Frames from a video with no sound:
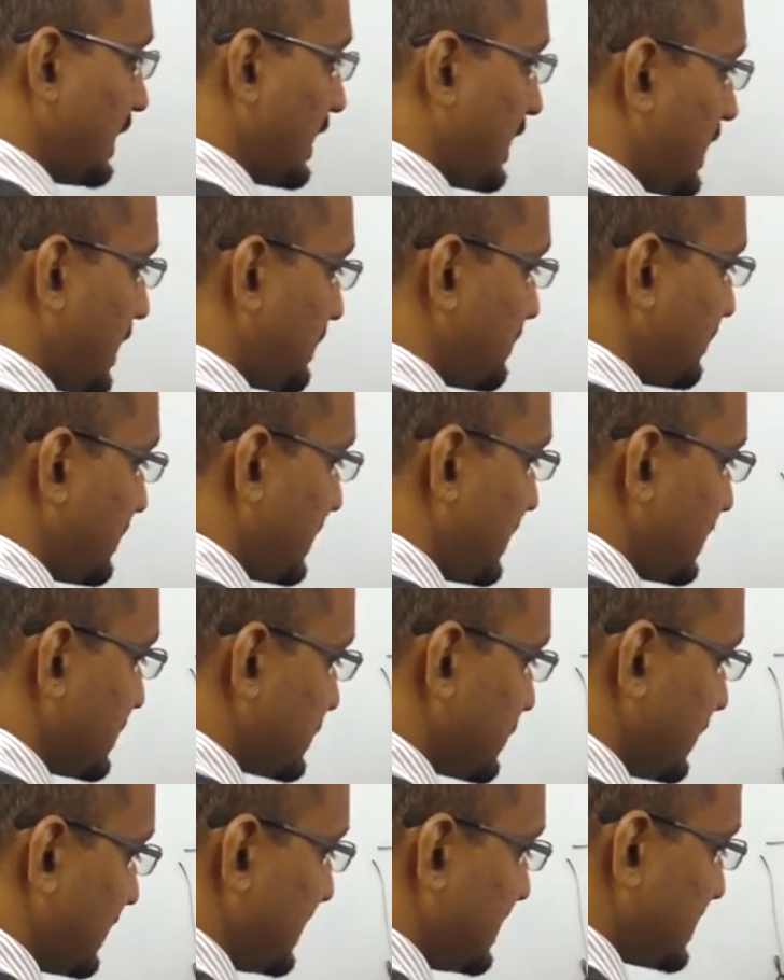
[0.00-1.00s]

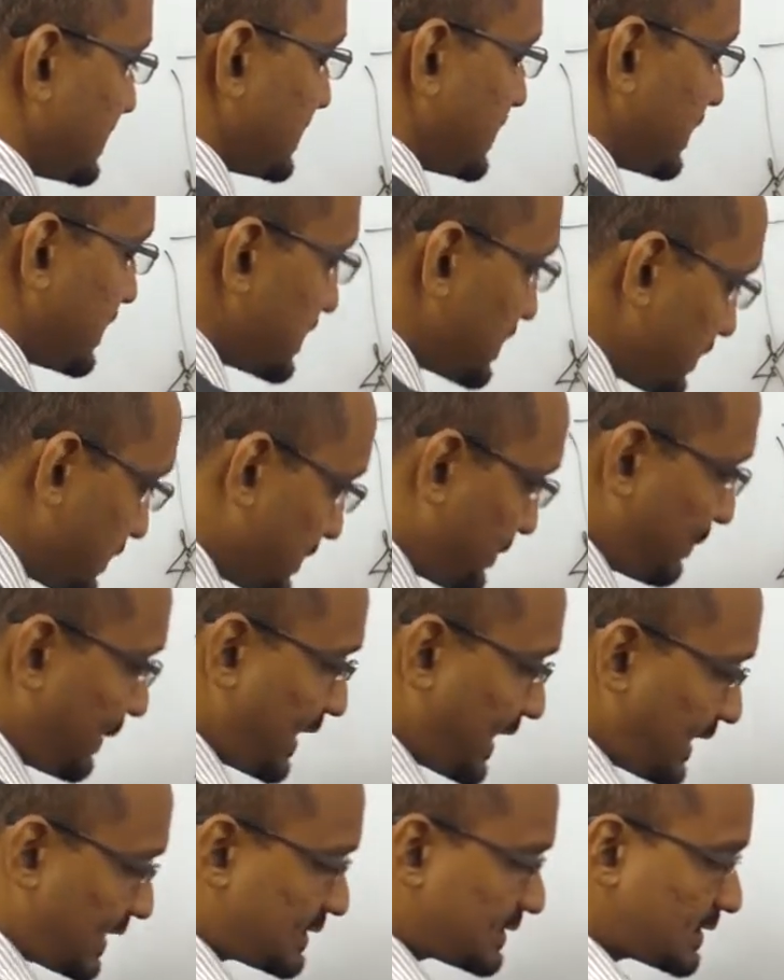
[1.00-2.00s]
So internal
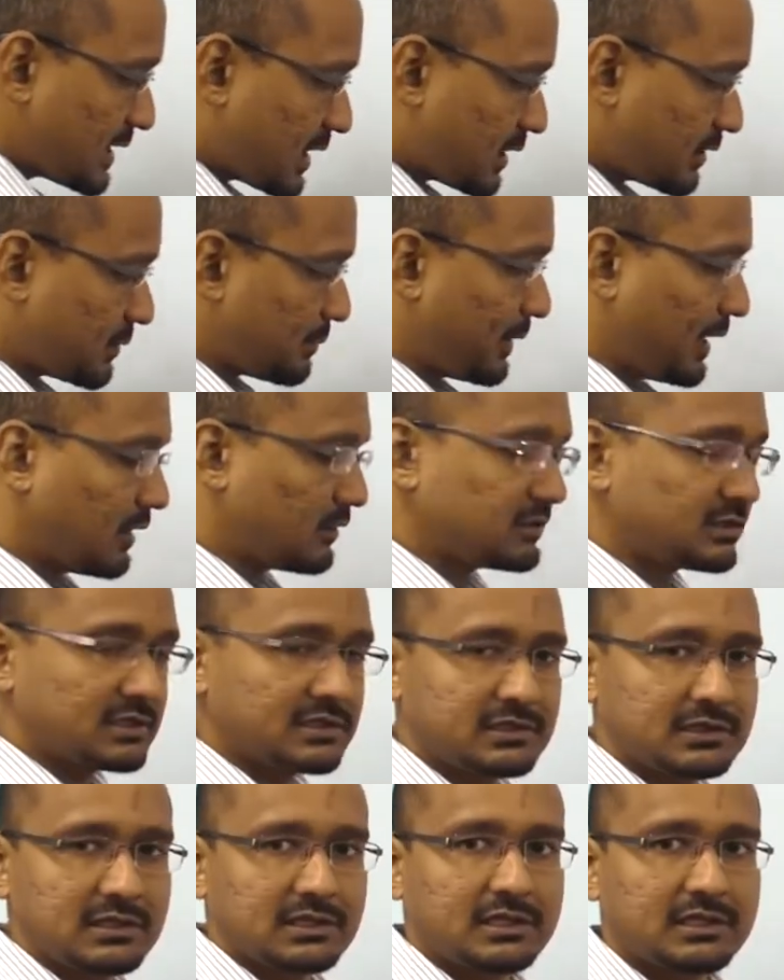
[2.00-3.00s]
debates are about
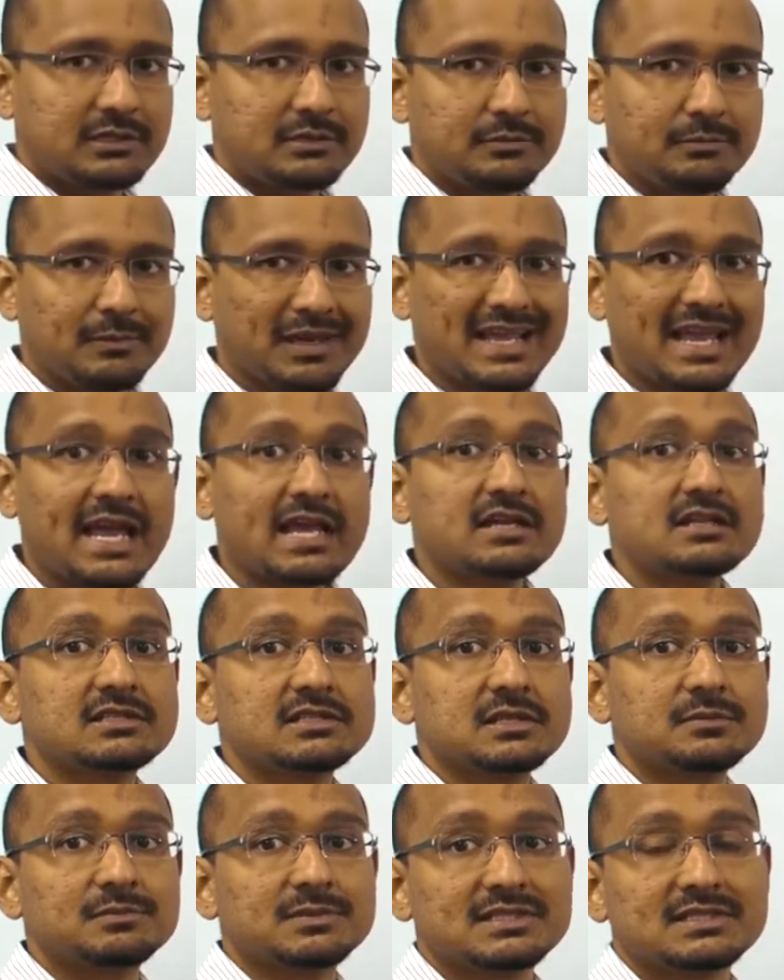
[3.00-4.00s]

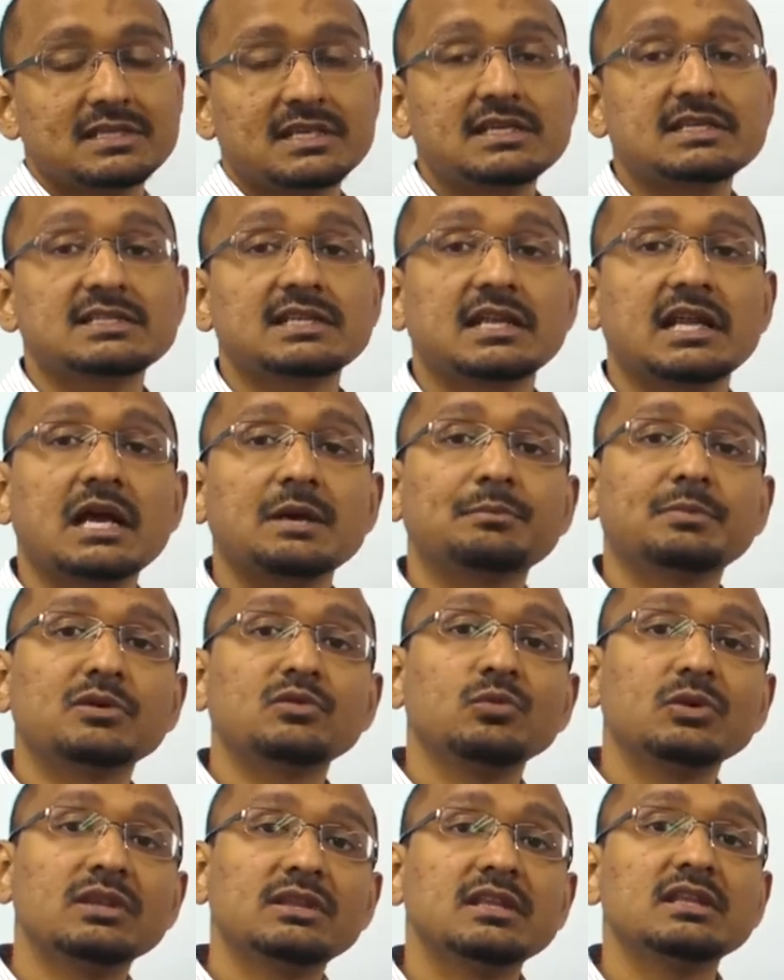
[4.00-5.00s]
mechanisms, things that
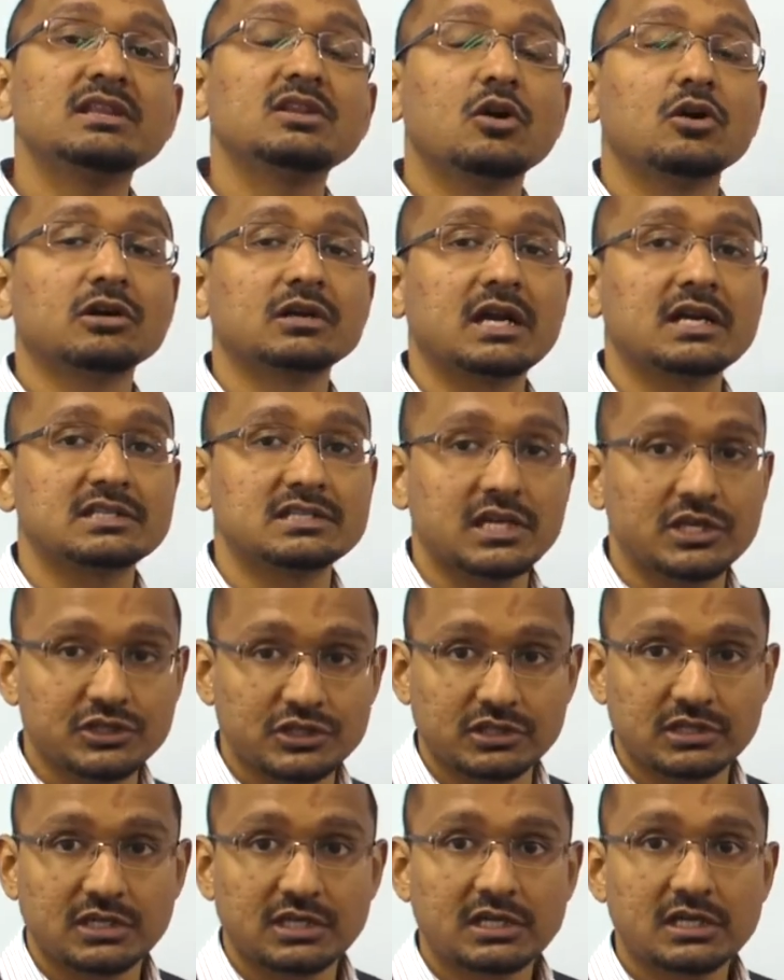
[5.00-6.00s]
happen within the
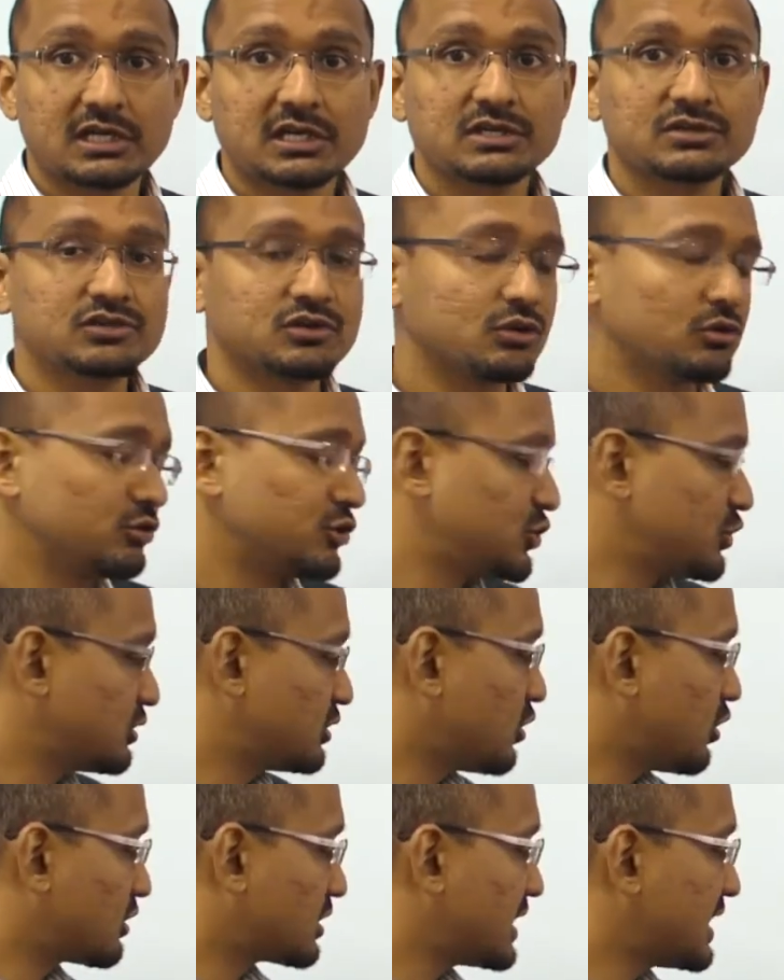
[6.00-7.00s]
organization. So should
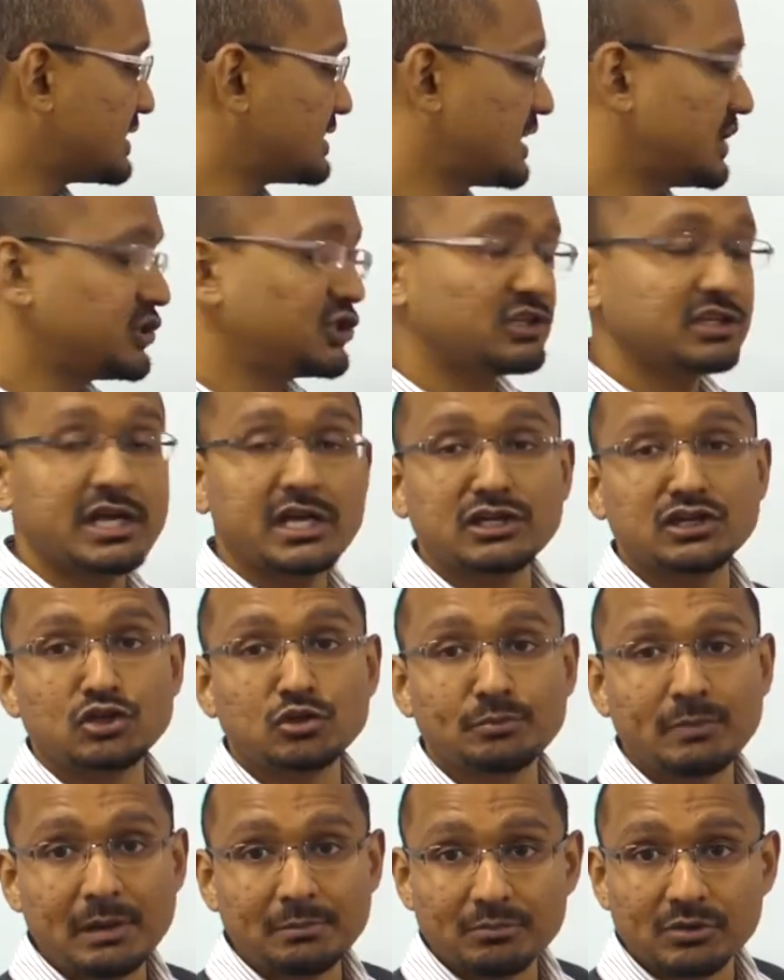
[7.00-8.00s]
the organization get
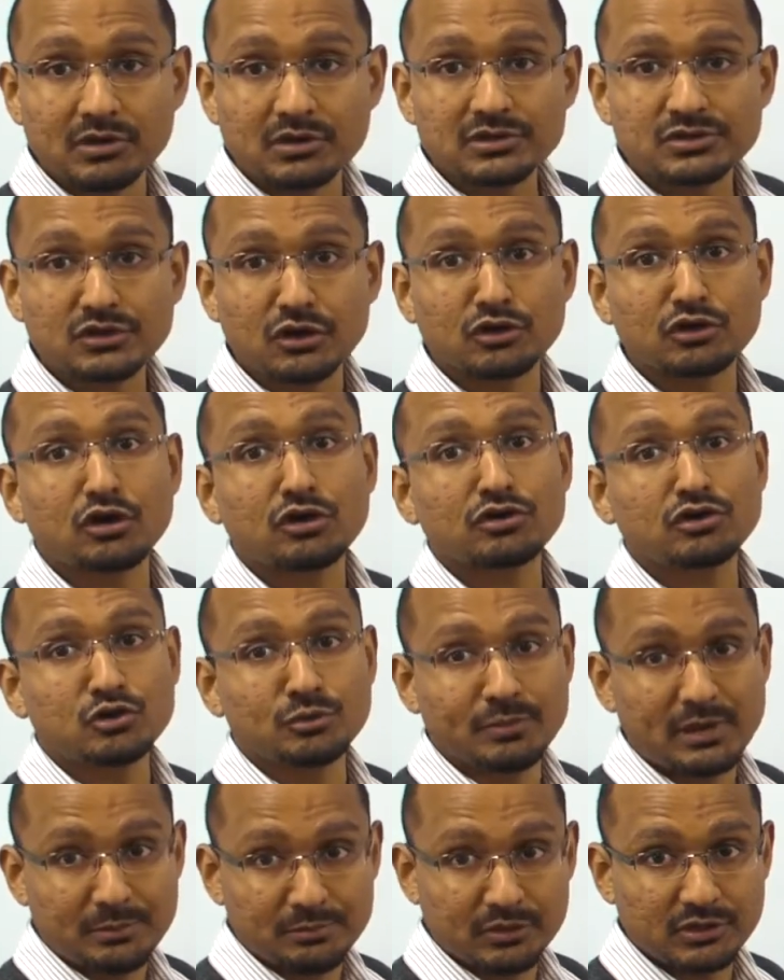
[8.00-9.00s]
new members or not new
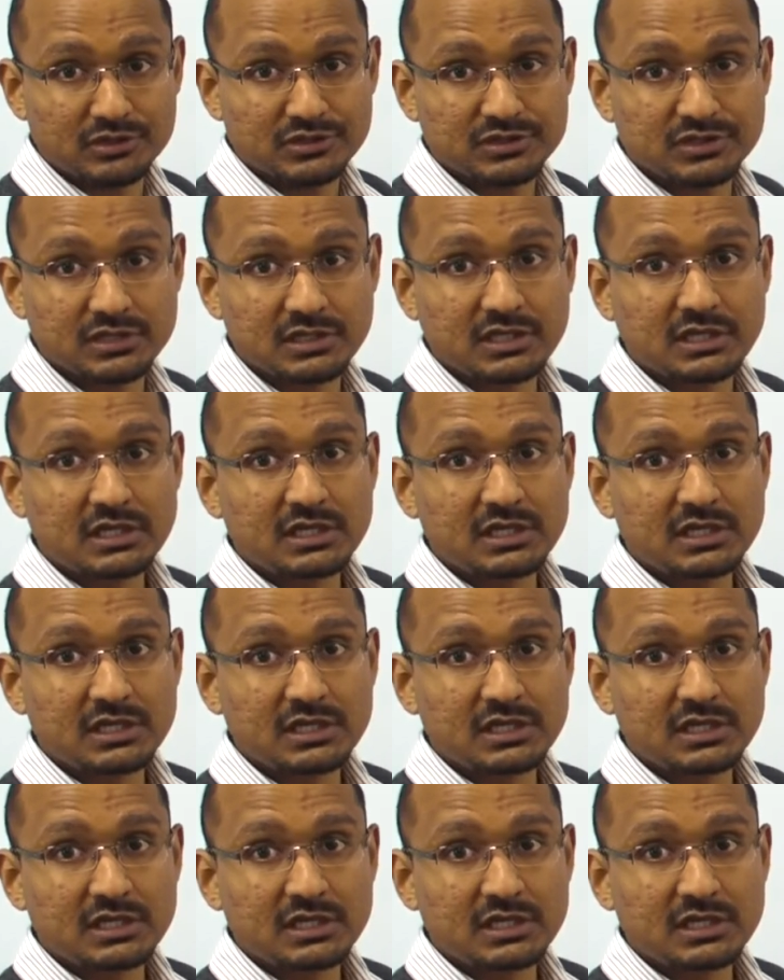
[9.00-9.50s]
members?